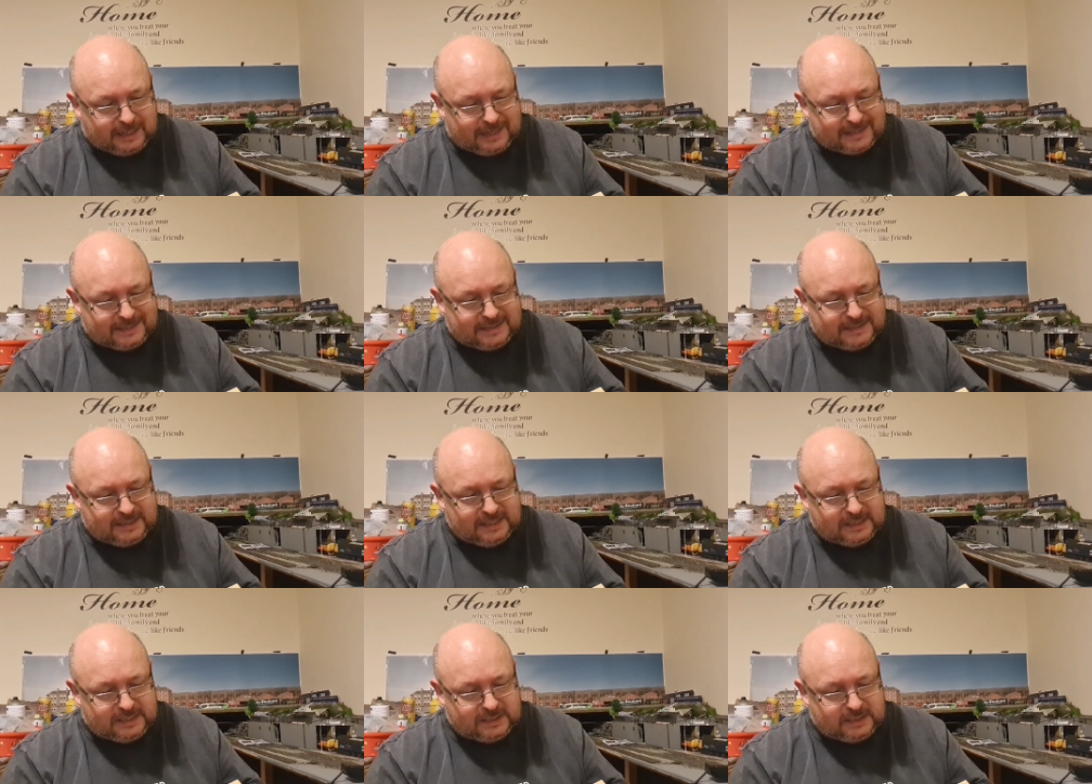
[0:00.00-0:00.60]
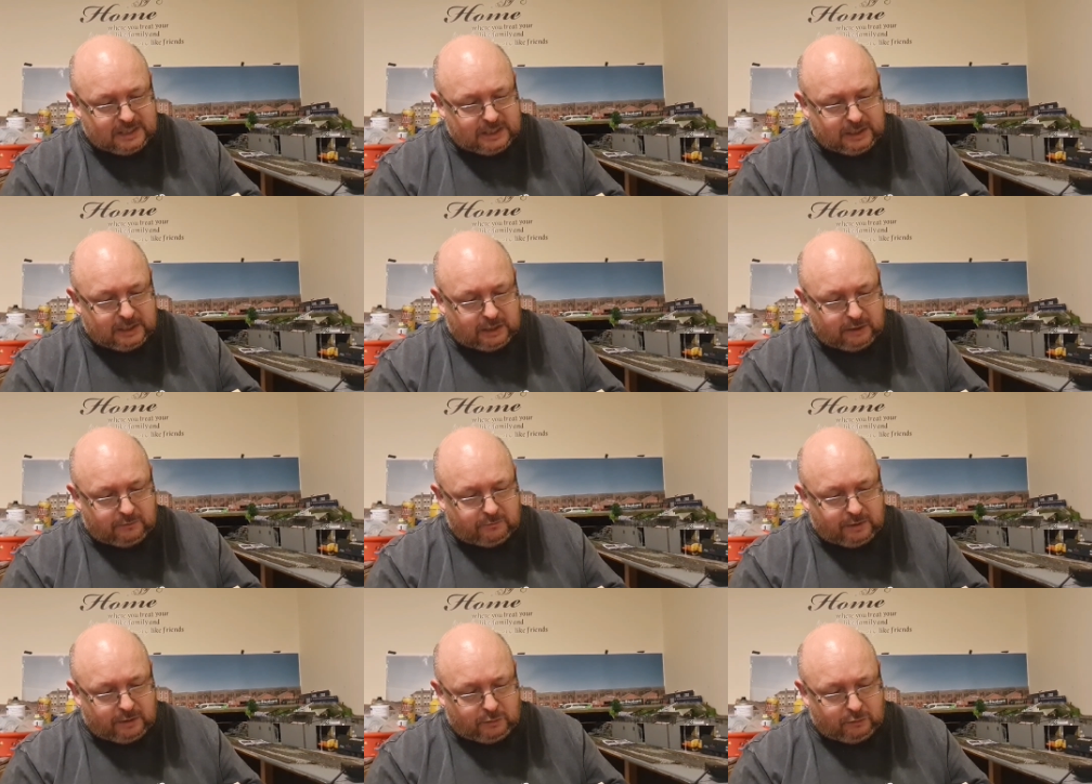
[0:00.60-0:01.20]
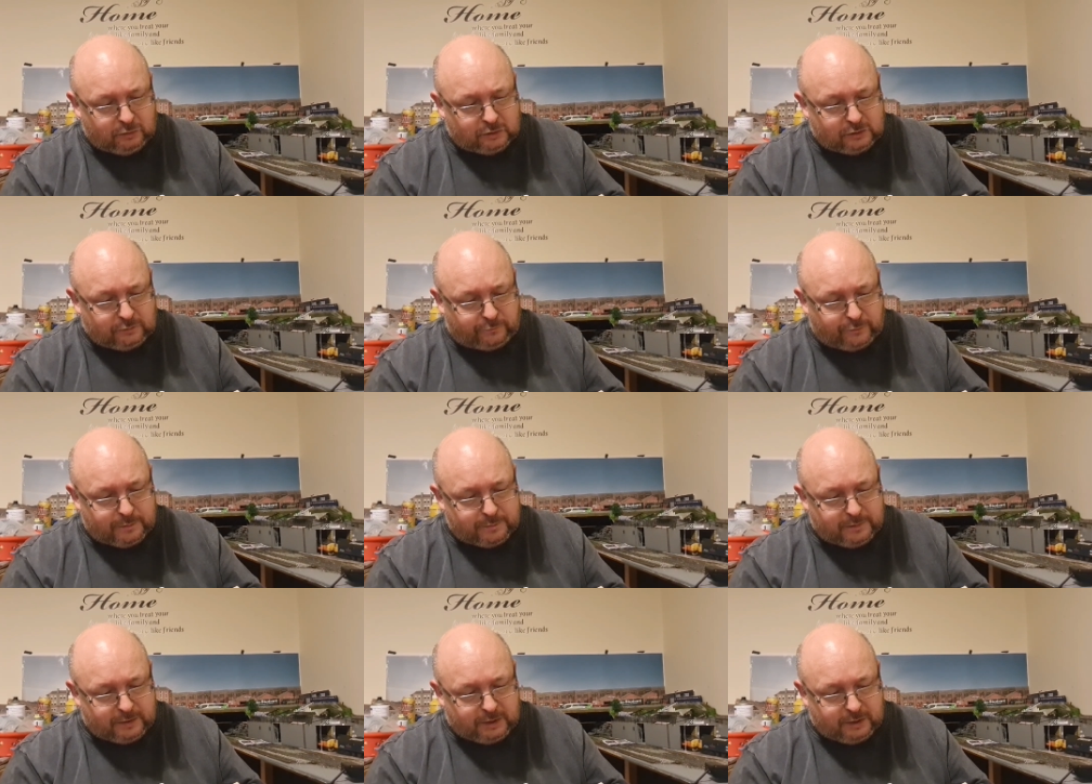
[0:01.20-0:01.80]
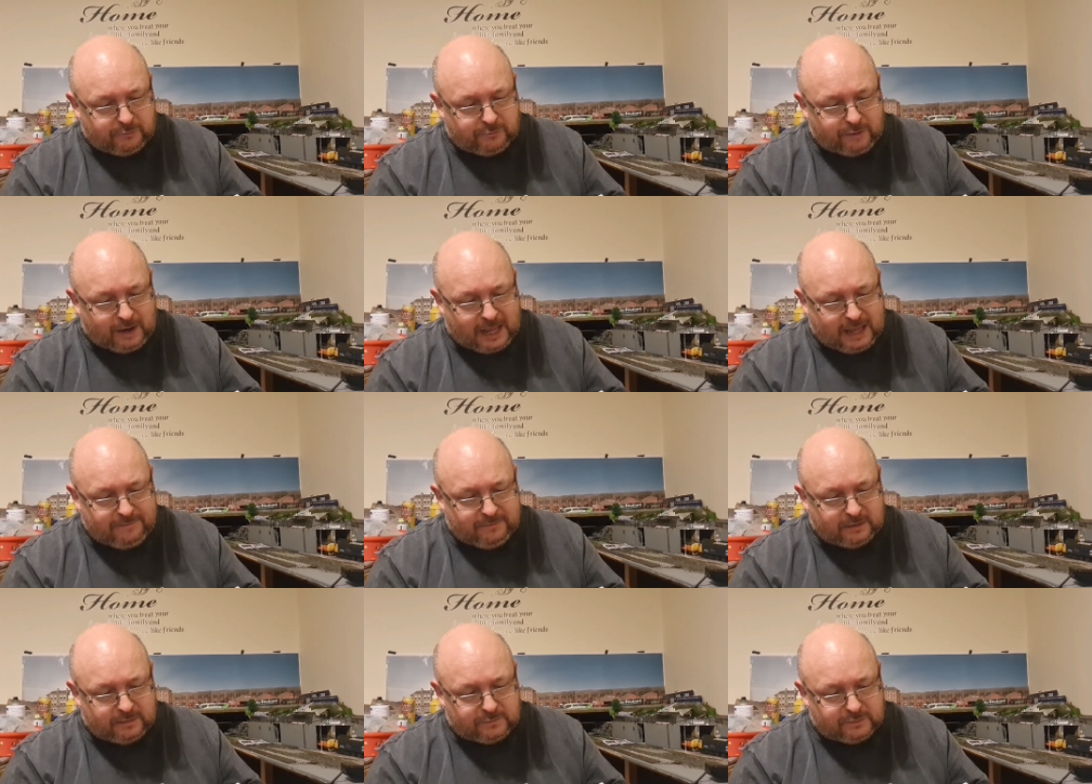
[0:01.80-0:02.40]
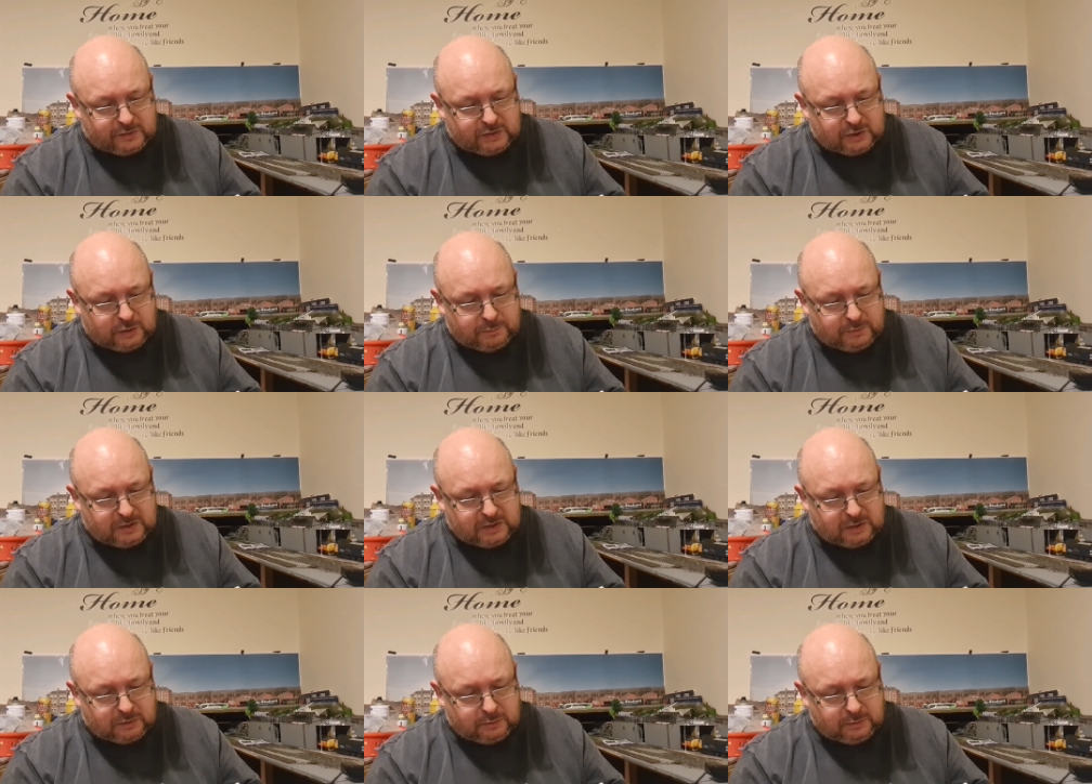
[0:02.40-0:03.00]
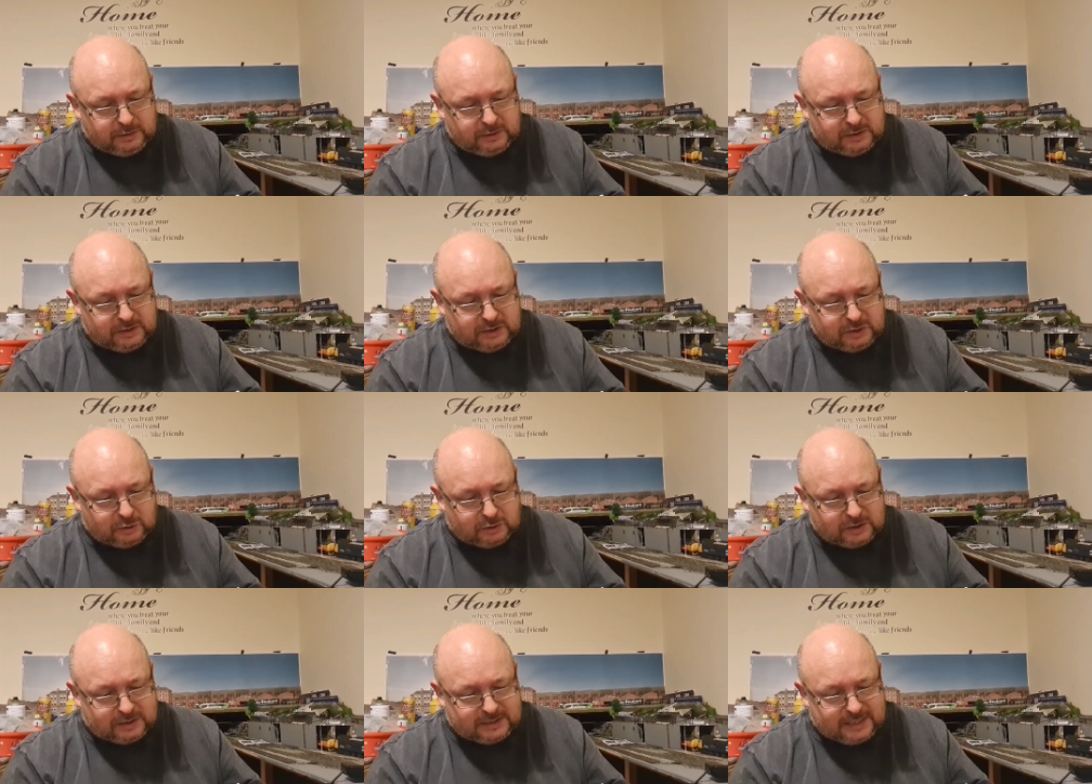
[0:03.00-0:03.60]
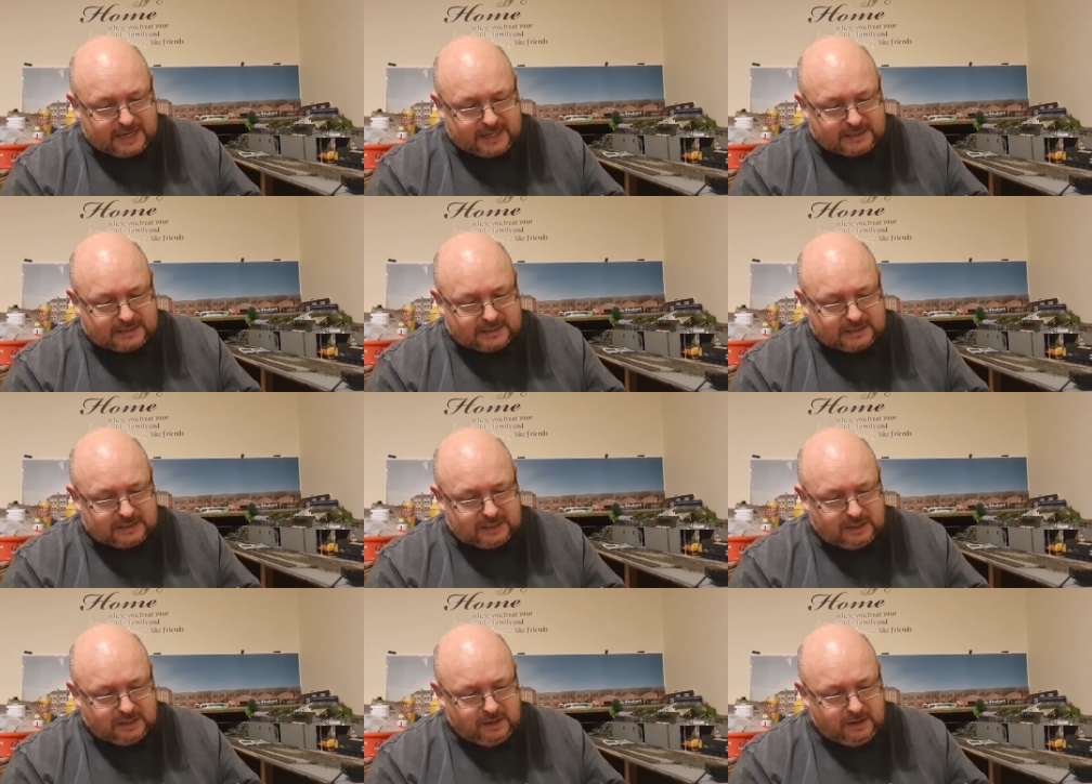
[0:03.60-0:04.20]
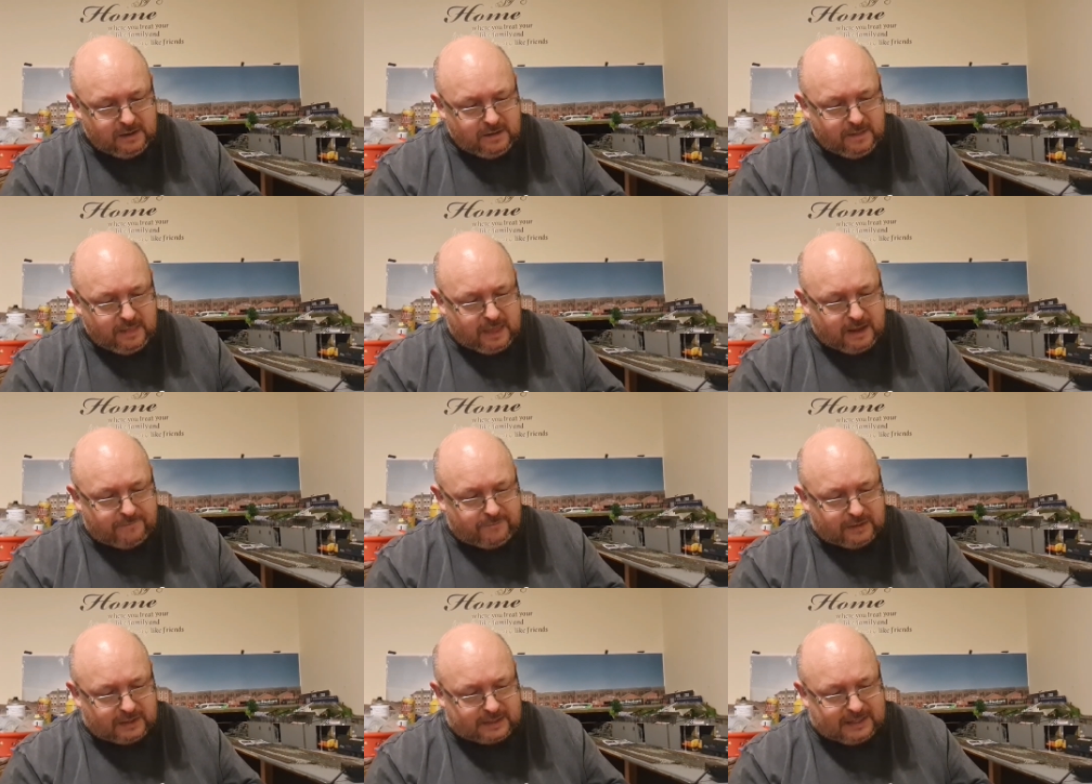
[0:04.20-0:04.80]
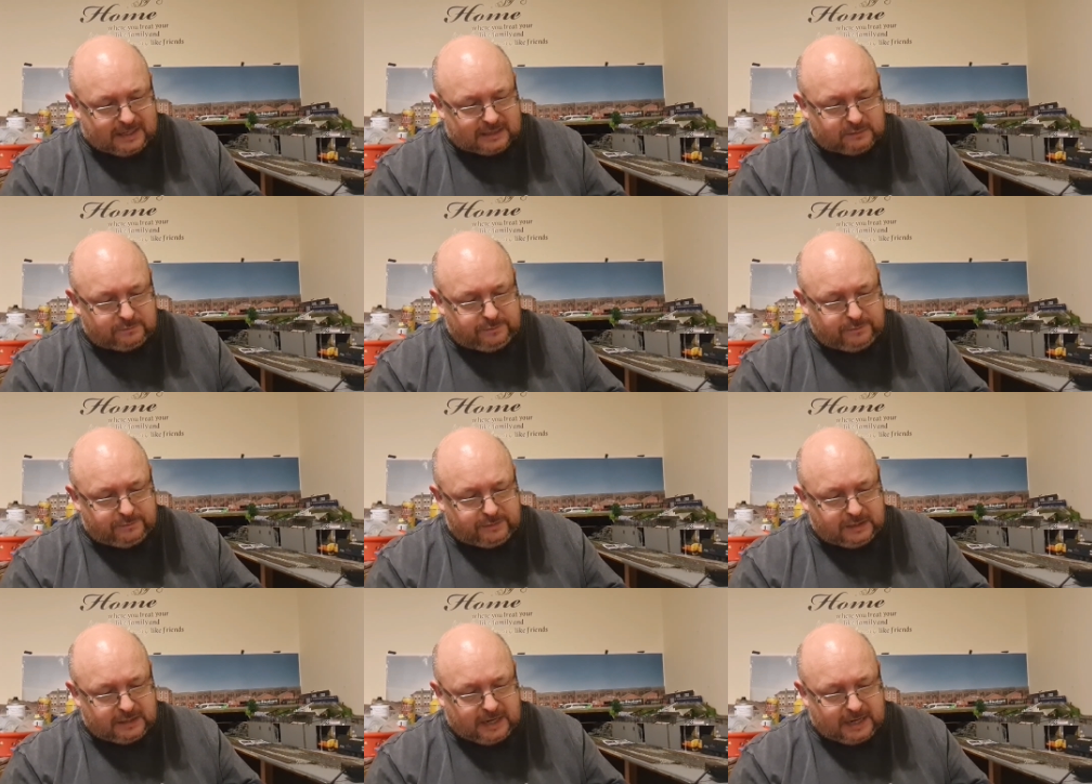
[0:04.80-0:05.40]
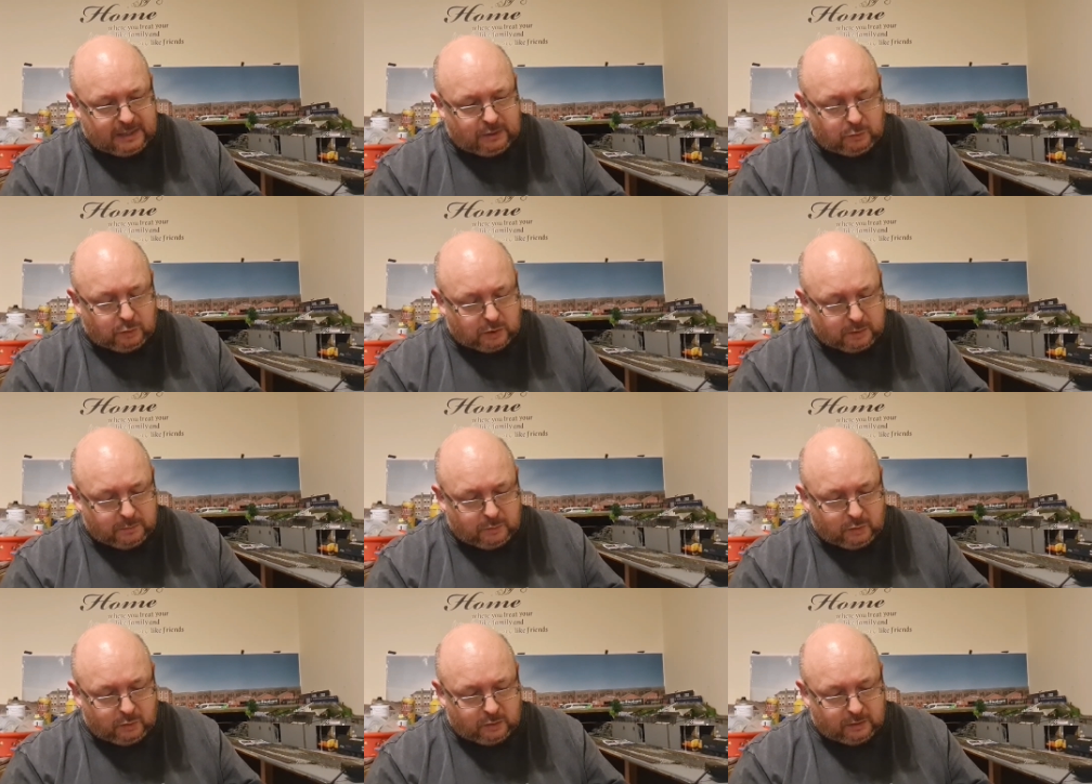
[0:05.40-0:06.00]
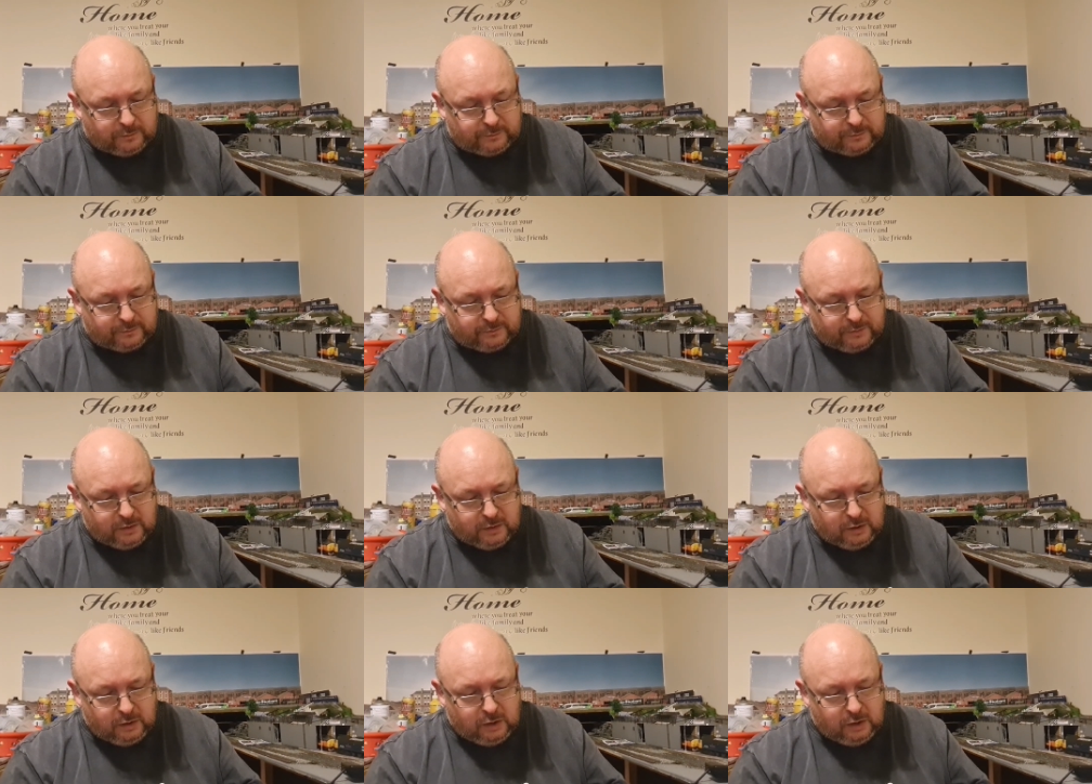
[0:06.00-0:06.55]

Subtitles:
Class 60 arose from the arrival of subsequent success of the Class 59 locomotive,